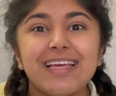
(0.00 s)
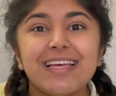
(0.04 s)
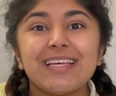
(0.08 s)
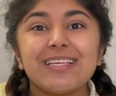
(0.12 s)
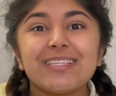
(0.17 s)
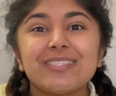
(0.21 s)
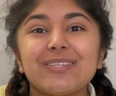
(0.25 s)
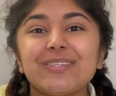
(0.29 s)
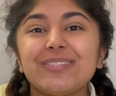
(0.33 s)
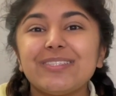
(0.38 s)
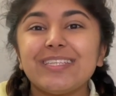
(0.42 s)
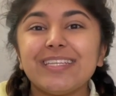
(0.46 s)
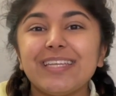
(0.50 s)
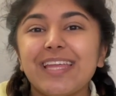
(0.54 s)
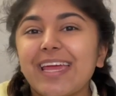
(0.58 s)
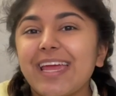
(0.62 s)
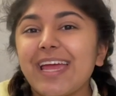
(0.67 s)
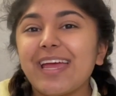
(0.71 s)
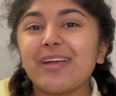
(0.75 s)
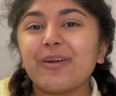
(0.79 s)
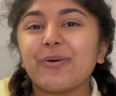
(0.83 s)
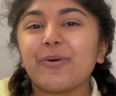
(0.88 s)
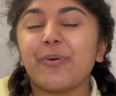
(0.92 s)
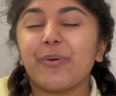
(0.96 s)
So today
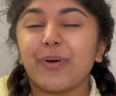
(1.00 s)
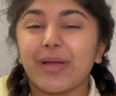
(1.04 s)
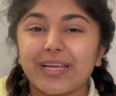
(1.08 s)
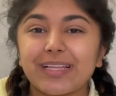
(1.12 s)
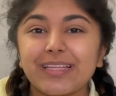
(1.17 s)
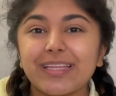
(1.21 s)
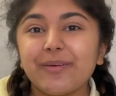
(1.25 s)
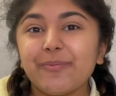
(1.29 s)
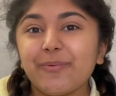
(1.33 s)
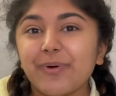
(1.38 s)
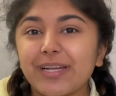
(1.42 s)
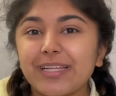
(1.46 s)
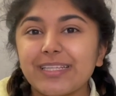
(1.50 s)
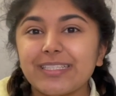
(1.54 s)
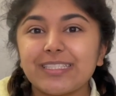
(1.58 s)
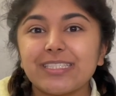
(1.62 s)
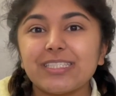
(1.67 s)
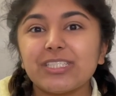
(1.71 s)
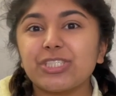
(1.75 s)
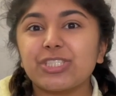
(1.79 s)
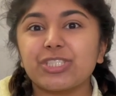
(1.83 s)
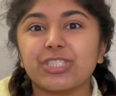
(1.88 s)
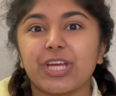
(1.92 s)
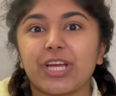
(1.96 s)
I quickly wanted
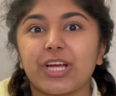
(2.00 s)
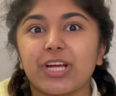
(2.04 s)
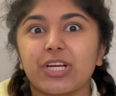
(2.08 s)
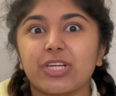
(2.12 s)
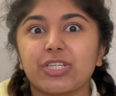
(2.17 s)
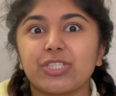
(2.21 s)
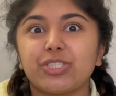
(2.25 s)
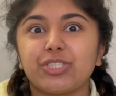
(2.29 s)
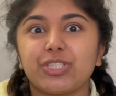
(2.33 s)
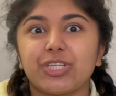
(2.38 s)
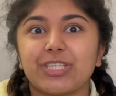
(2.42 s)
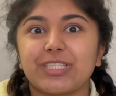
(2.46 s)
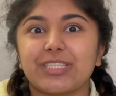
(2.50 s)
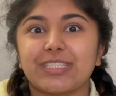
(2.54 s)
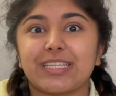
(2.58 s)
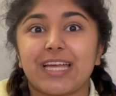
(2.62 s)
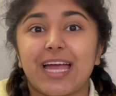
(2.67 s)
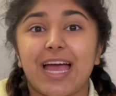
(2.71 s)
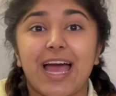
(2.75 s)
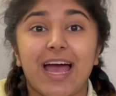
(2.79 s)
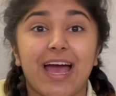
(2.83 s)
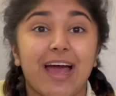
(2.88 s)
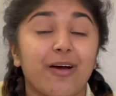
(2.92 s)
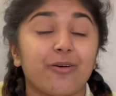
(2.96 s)
to share just
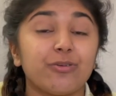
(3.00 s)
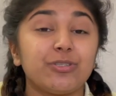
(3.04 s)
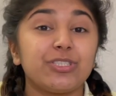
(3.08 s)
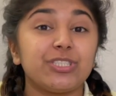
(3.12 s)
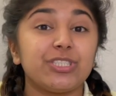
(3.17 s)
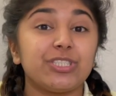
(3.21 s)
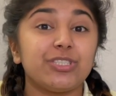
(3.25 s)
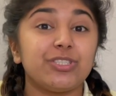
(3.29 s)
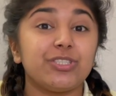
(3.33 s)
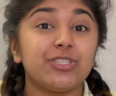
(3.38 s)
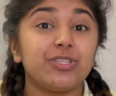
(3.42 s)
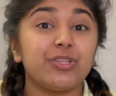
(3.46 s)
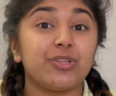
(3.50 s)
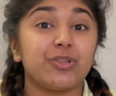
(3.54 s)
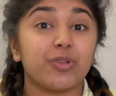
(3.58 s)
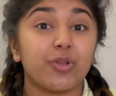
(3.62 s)
how to